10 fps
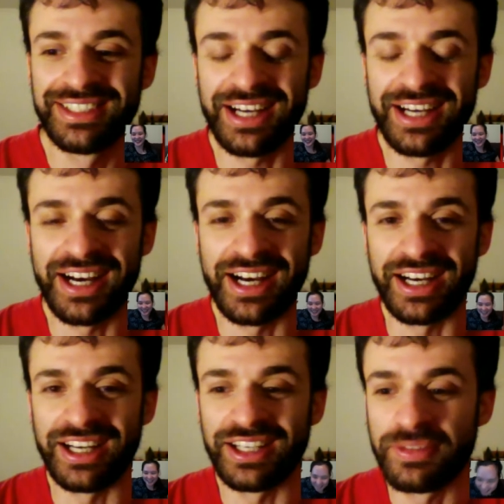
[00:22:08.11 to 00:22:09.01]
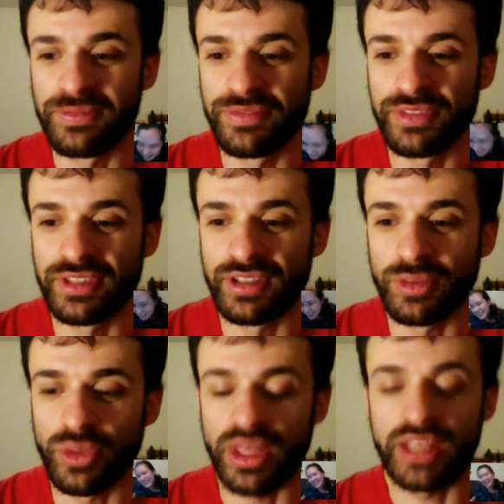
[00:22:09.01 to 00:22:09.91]
uh,
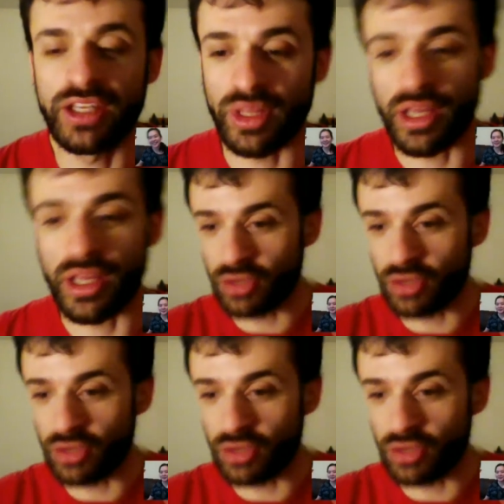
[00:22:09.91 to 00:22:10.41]
without, you know, without all the